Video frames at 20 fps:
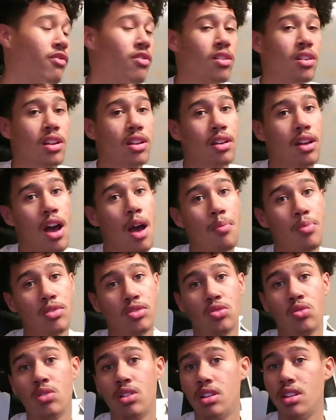for the
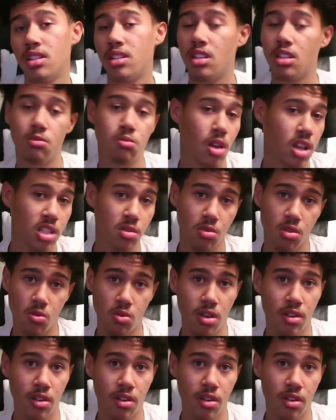opportunities He's blessed me